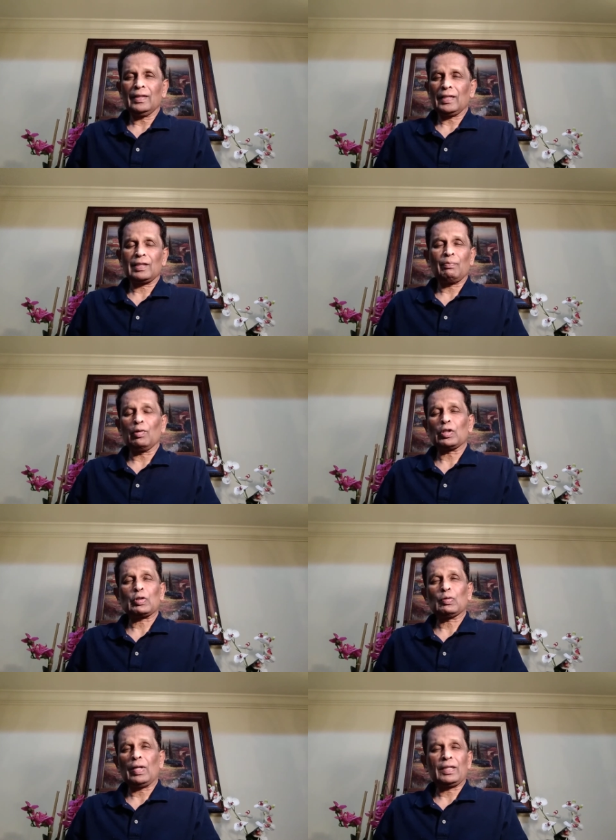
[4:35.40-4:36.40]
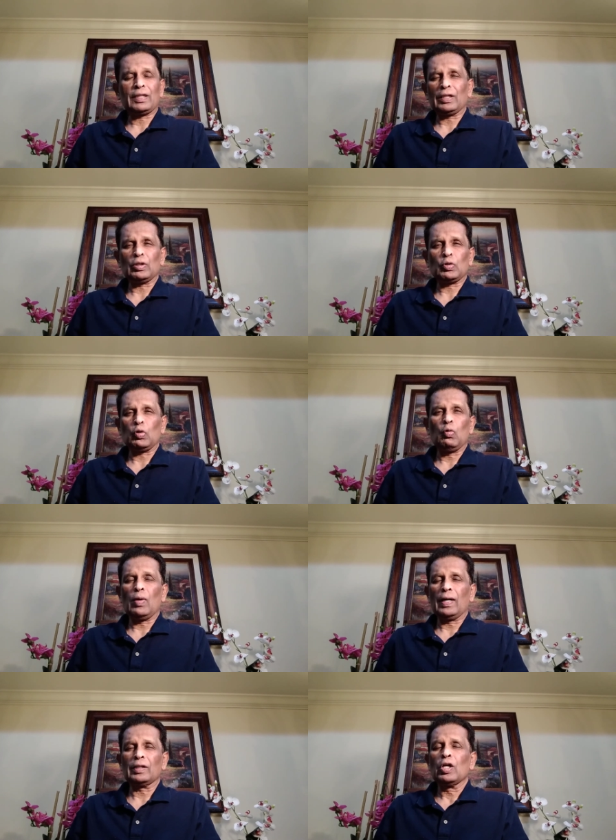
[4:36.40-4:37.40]
as opposed to the other, and
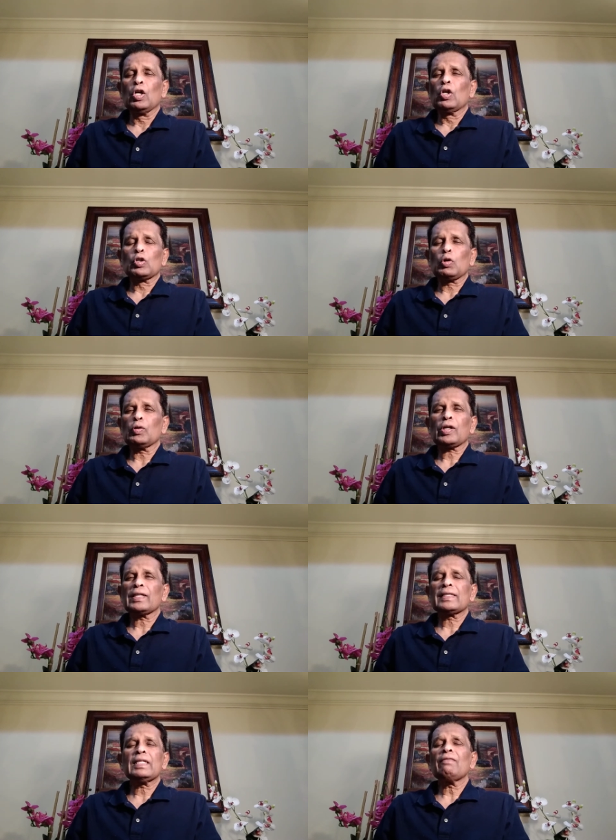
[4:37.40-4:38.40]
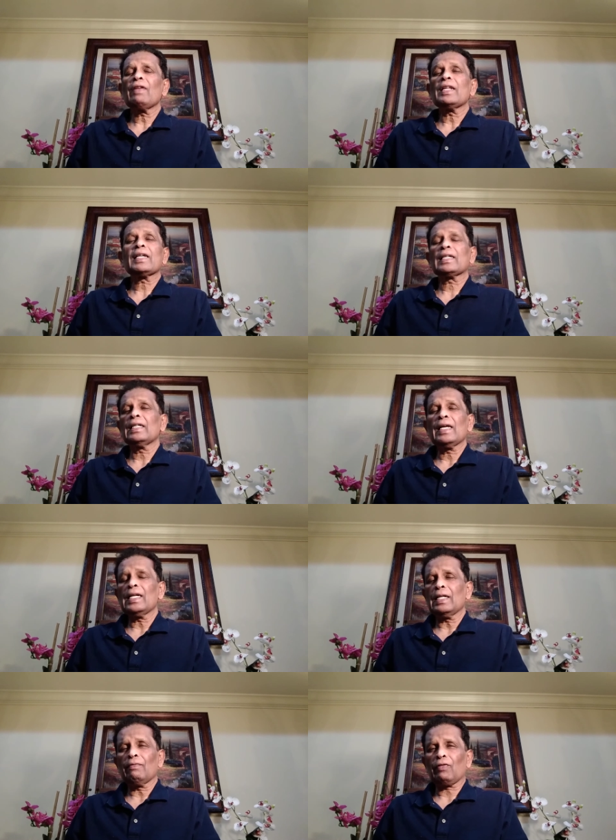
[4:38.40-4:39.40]
so on. So you can see very
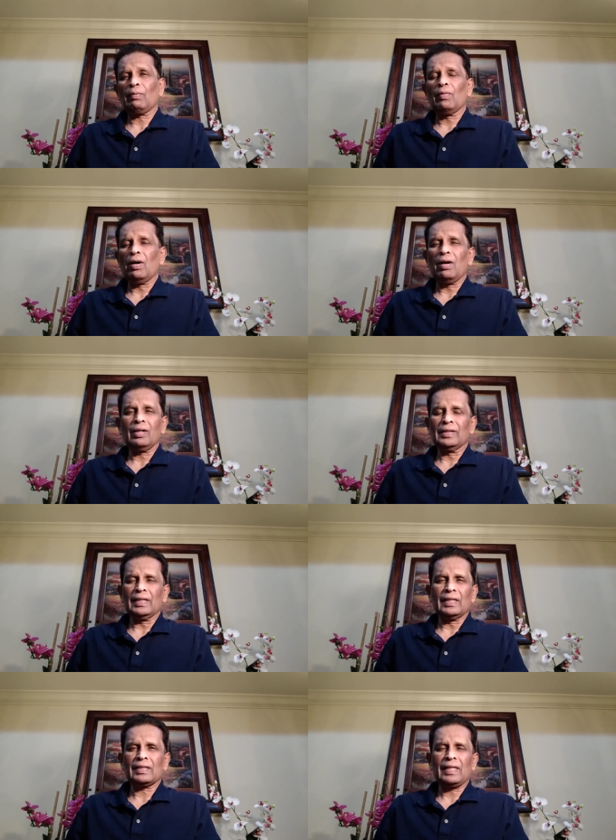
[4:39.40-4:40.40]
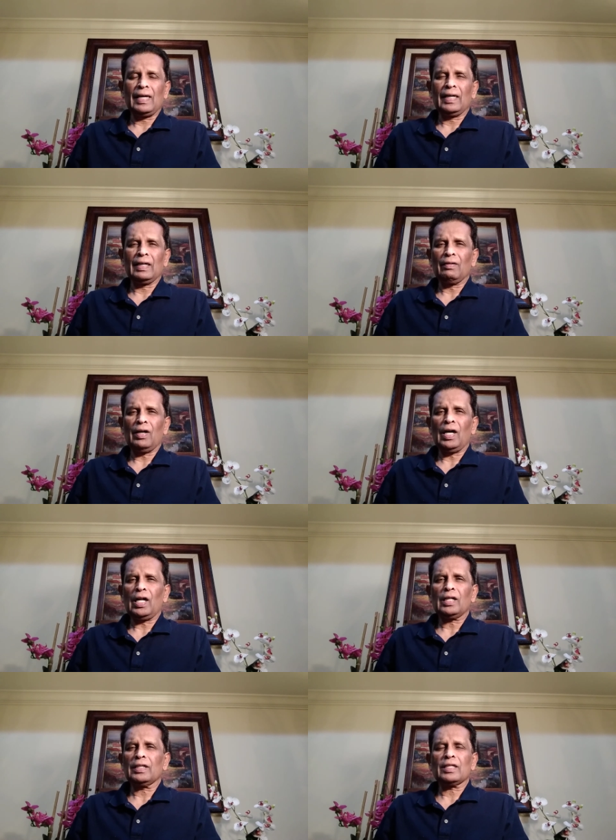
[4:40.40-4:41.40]
clearly from all this
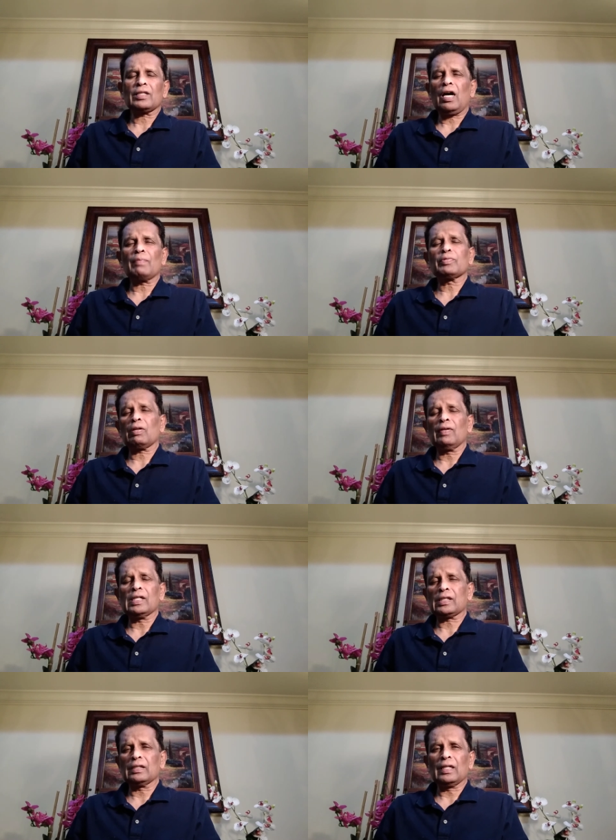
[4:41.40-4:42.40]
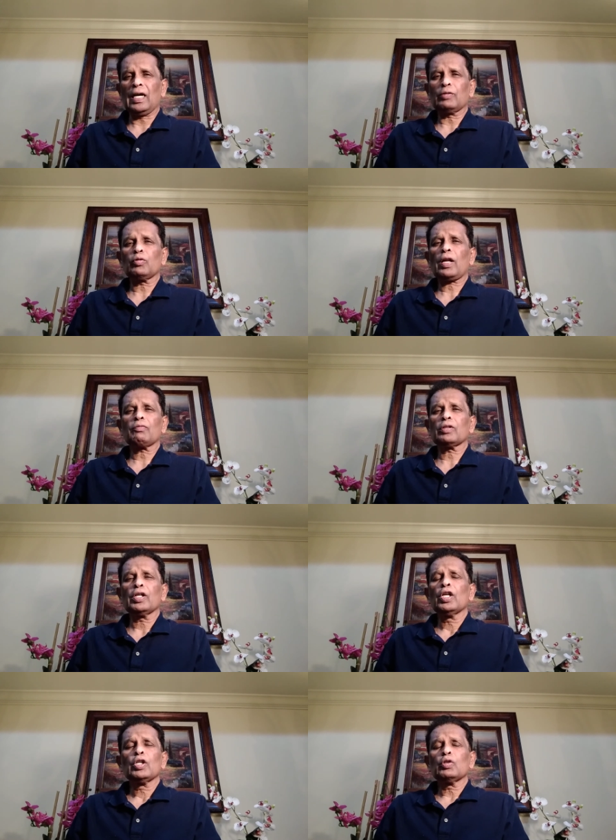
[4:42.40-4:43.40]
observation.
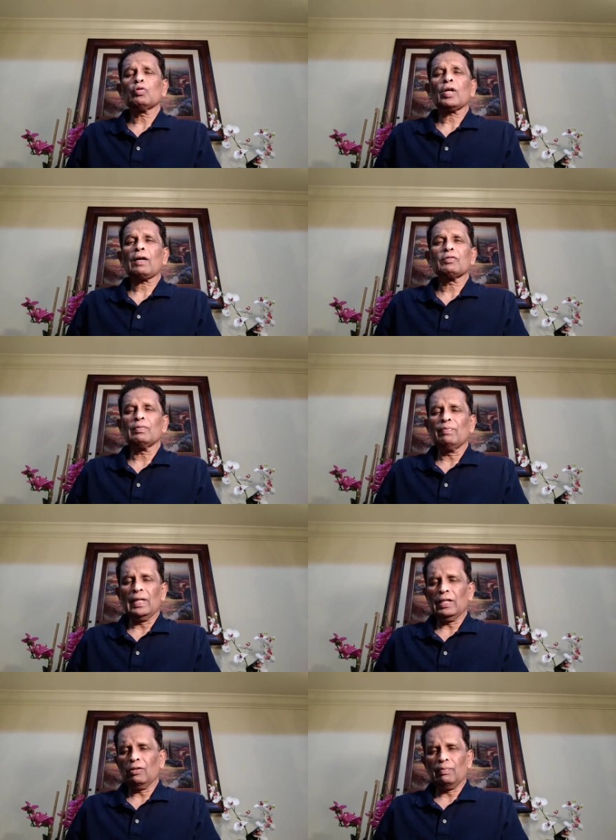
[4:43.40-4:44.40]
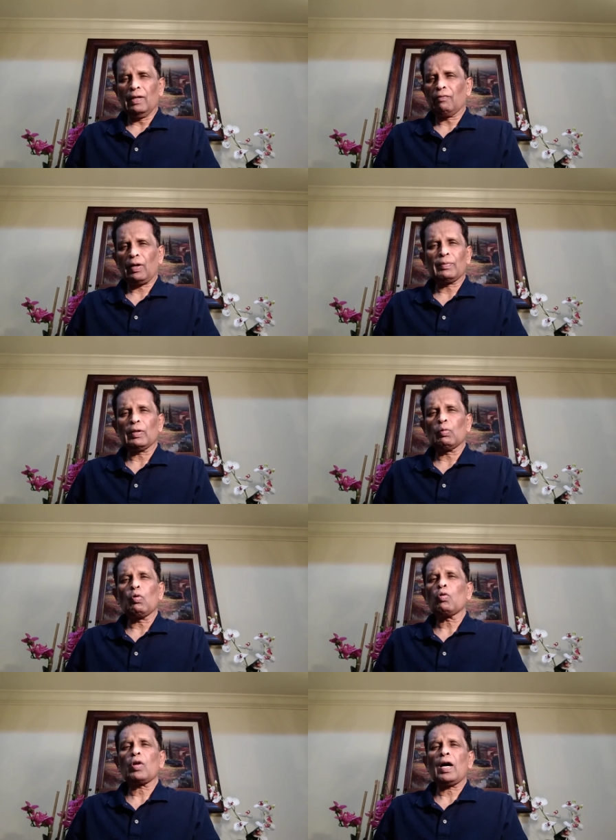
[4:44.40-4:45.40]
You don't have to believe me. From your
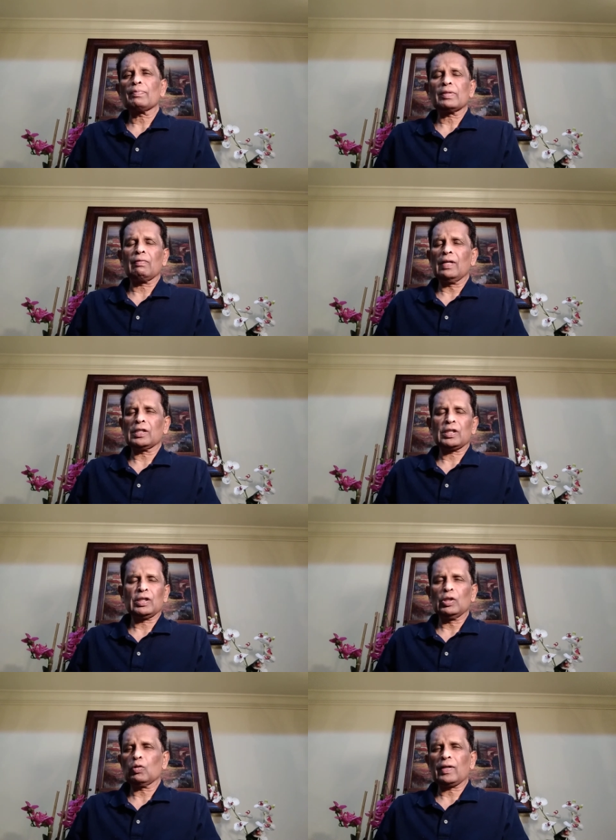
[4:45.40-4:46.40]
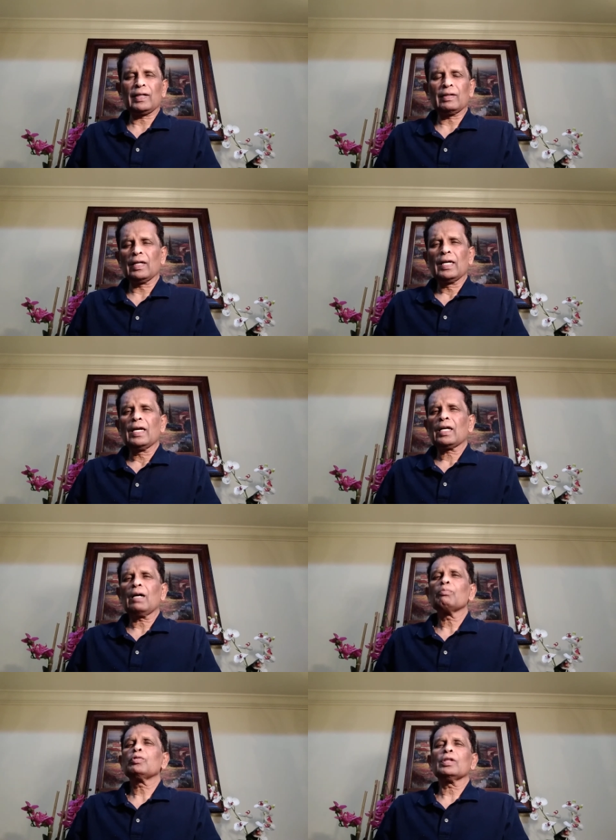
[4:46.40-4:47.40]
own observation, you can
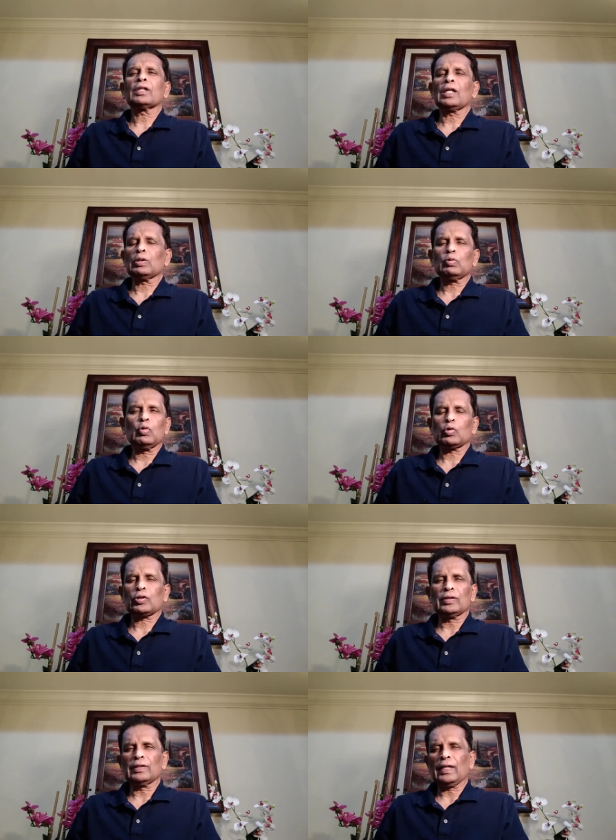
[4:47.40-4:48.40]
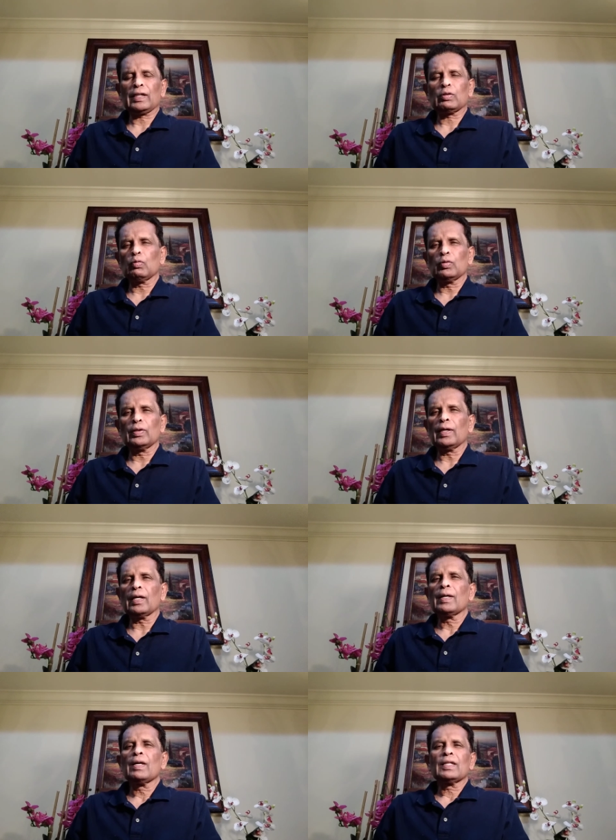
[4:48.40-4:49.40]
come to the conclusion that the